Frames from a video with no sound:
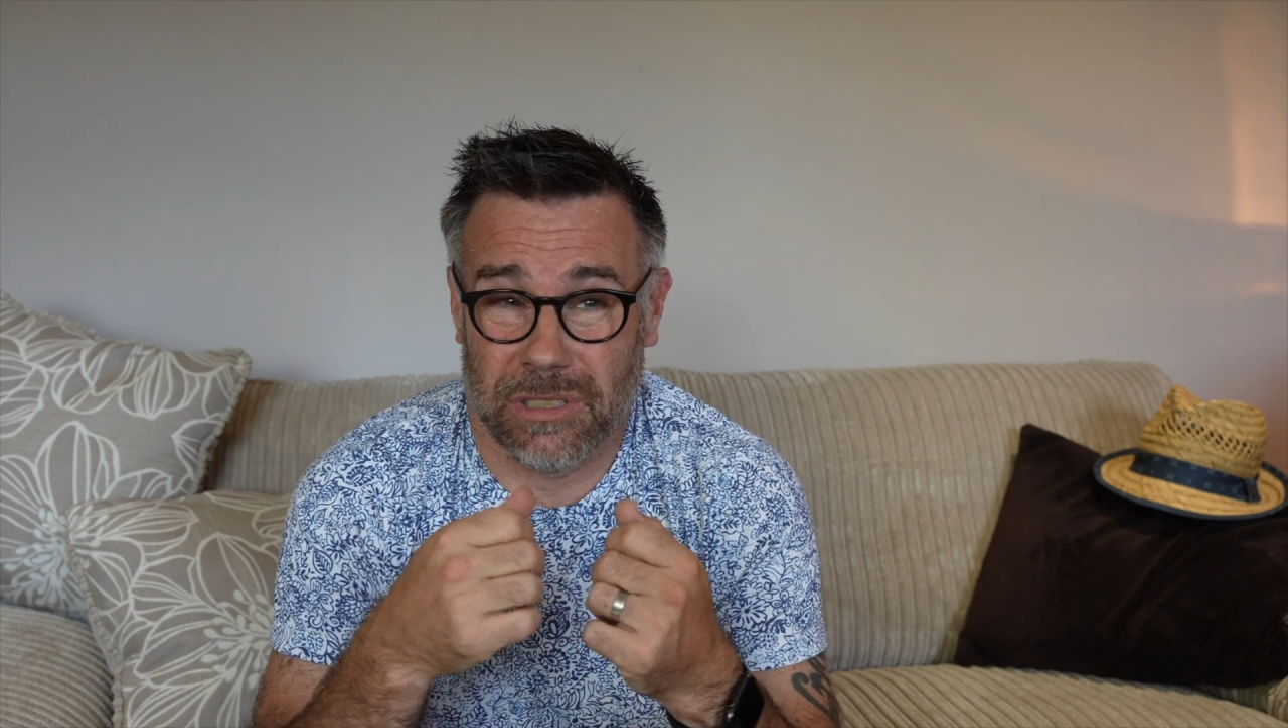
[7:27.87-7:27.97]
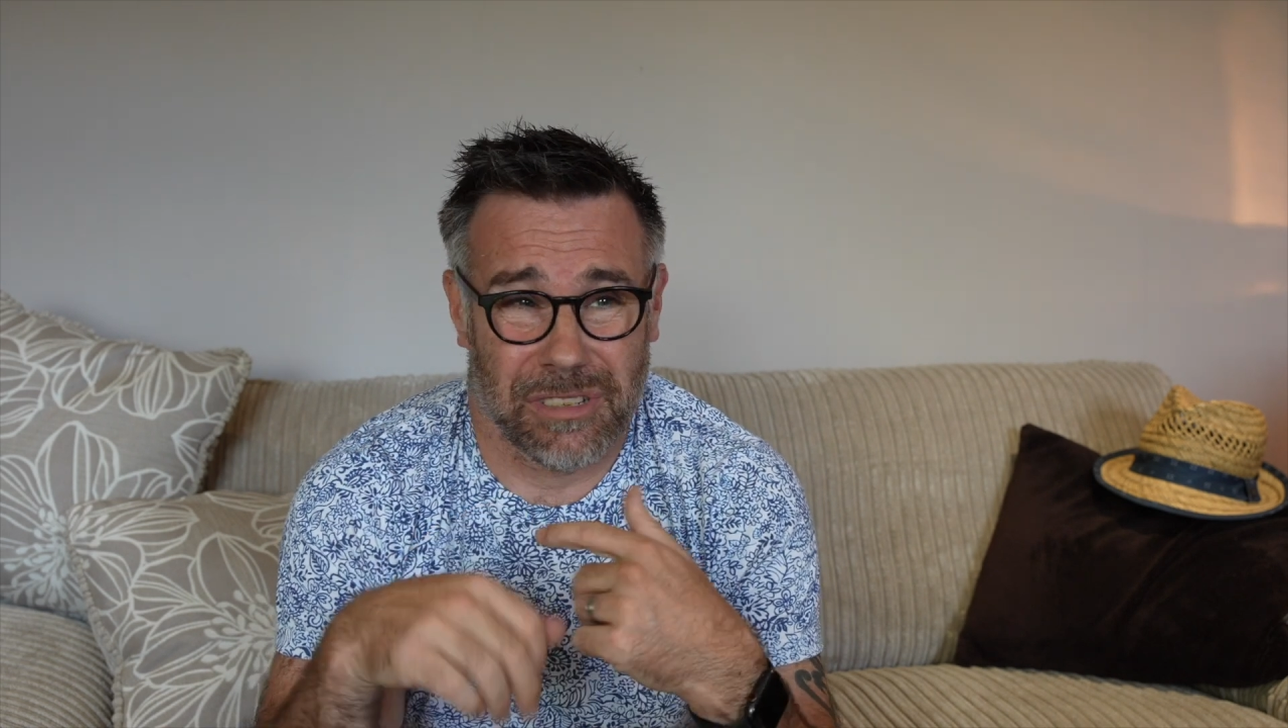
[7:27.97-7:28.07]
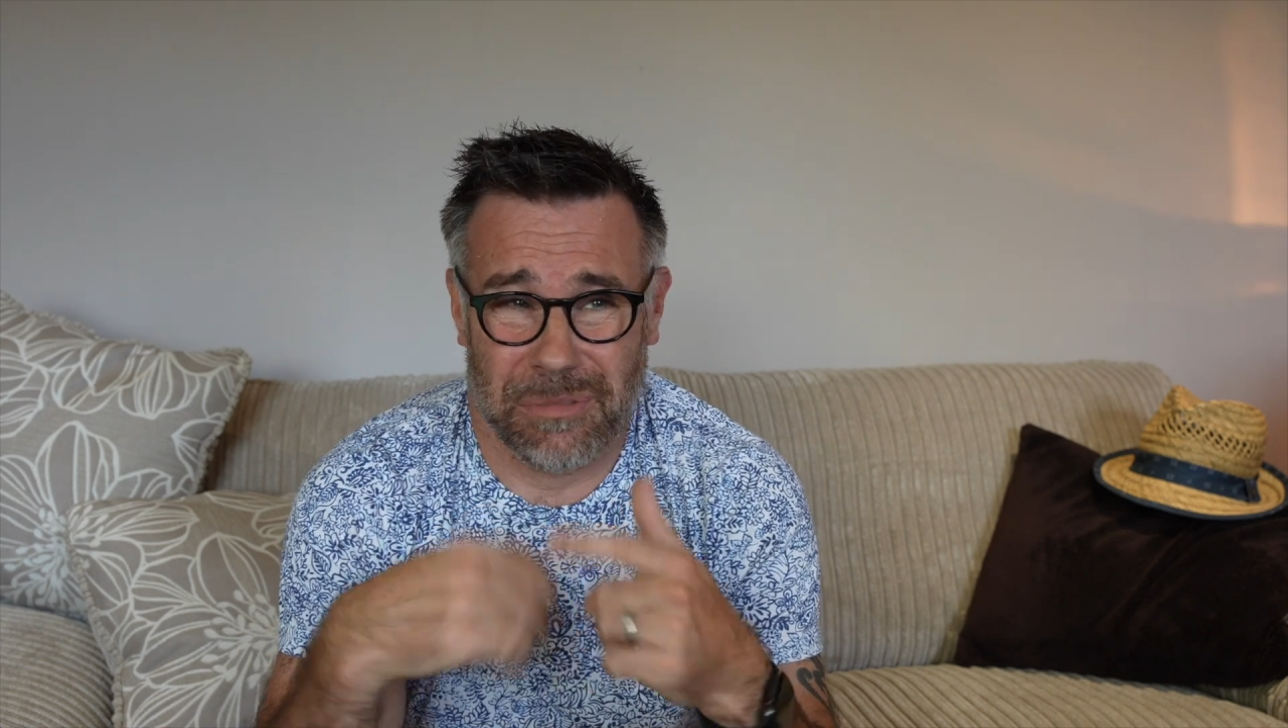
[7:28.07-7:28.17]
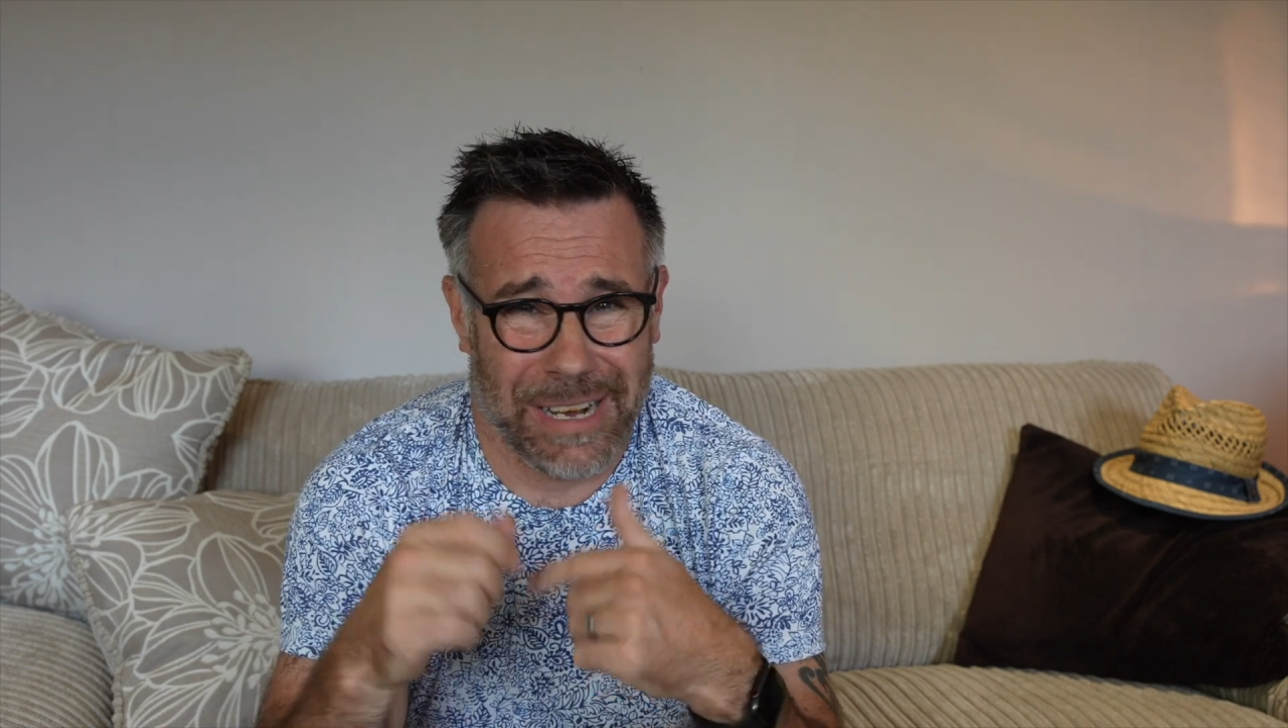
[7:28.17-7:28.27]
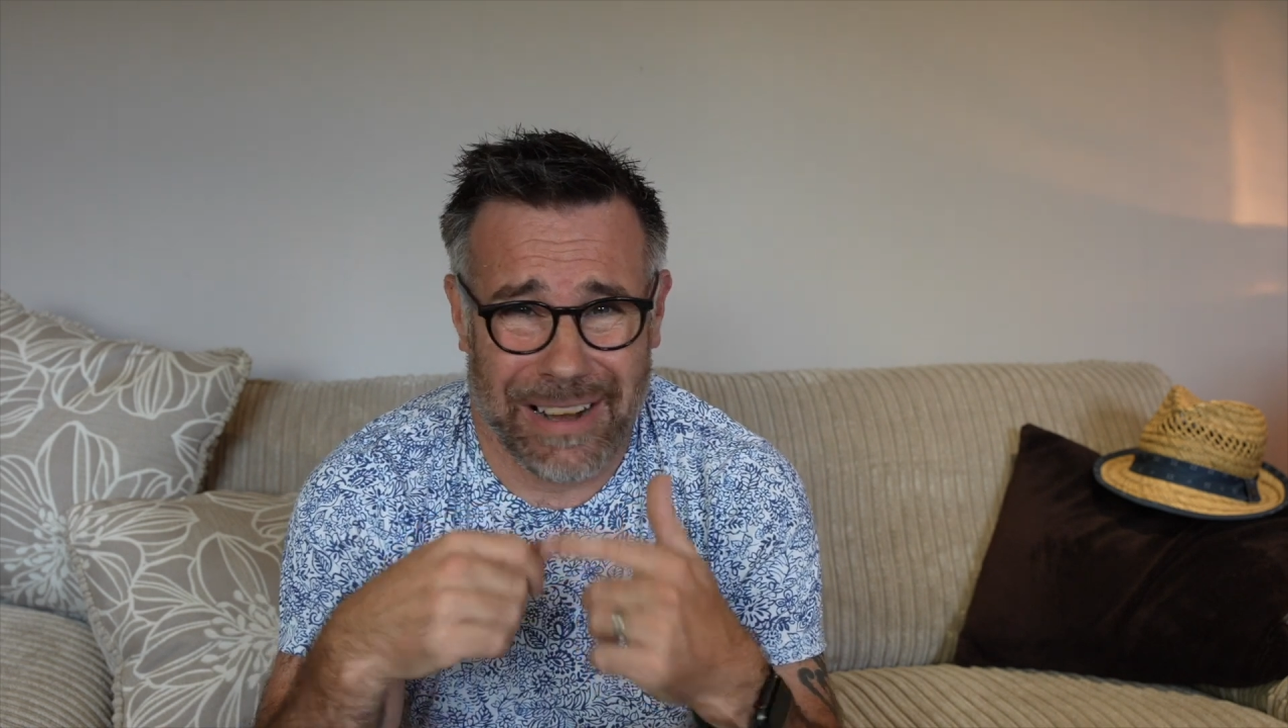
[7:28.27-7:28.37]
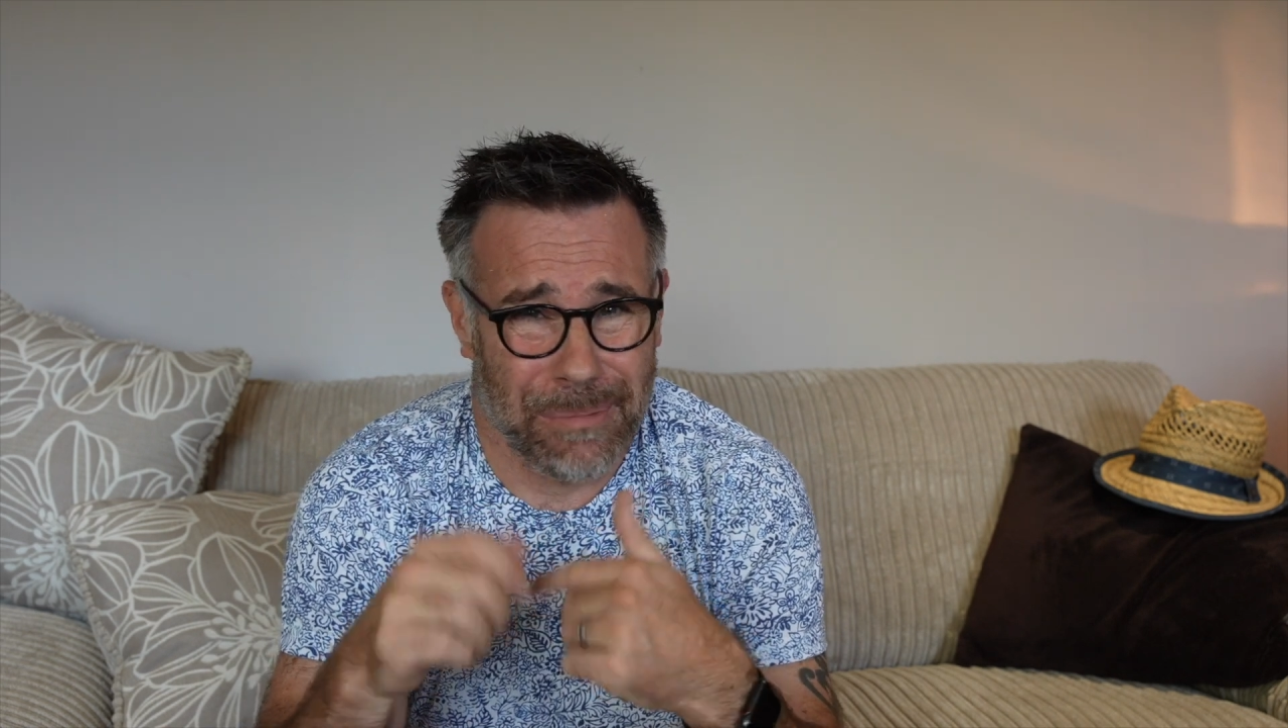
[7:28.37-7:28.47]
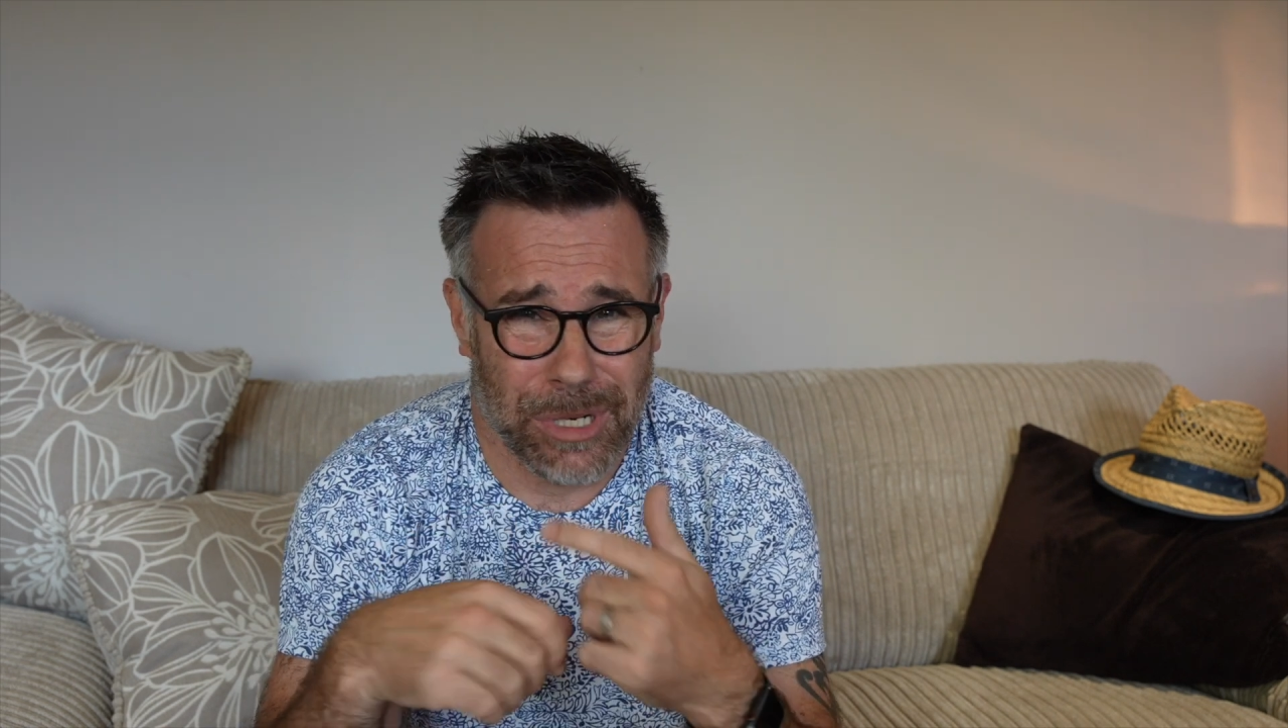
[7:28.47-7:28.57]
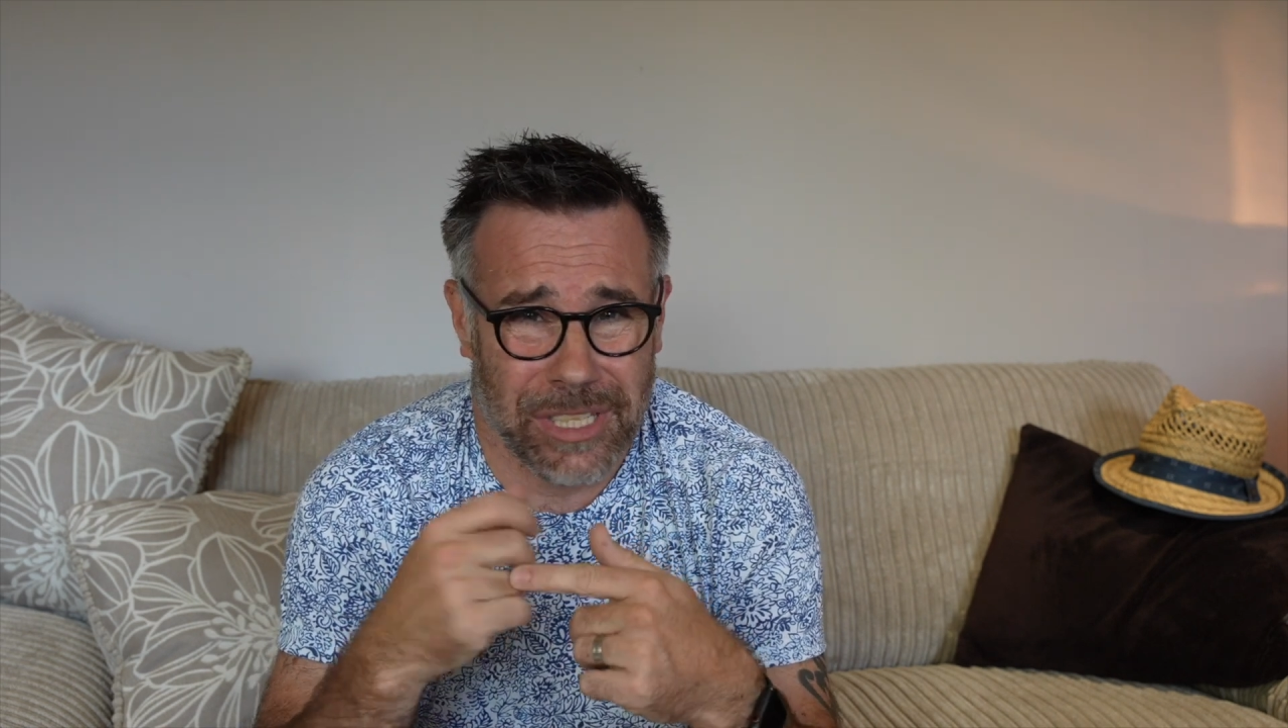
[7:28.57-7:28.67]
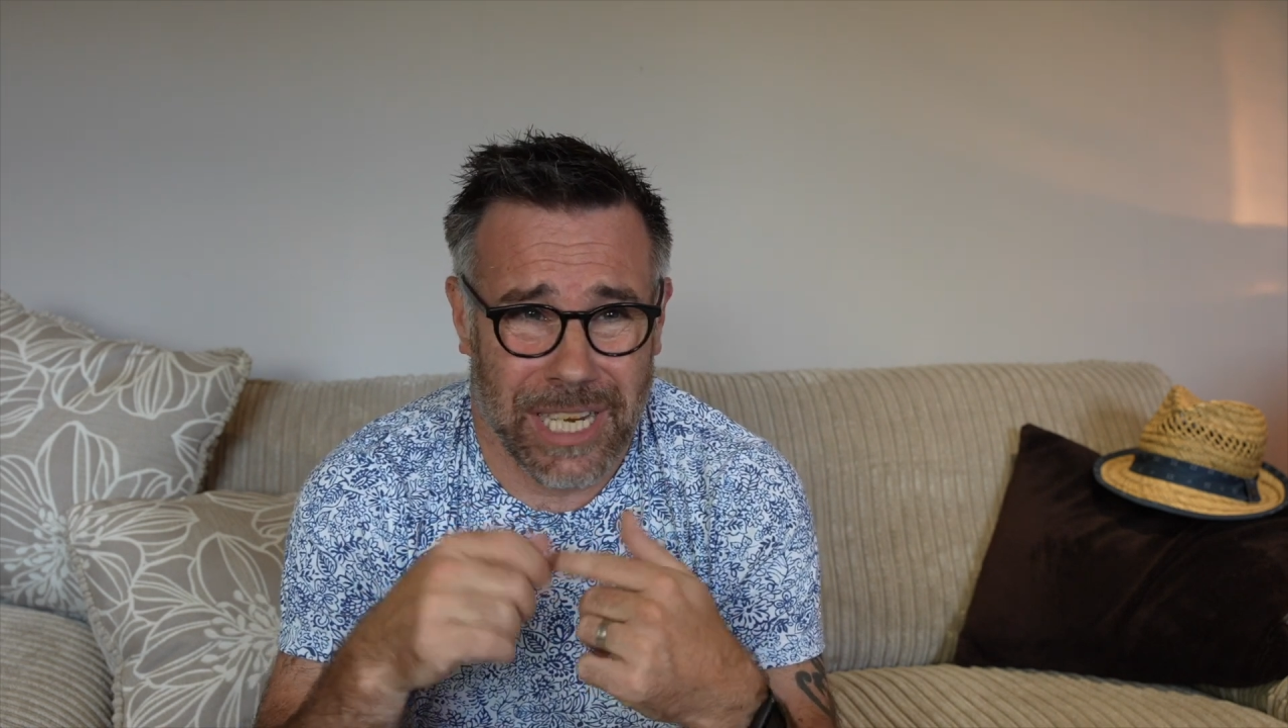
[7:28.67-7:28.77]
Doesn't matter how much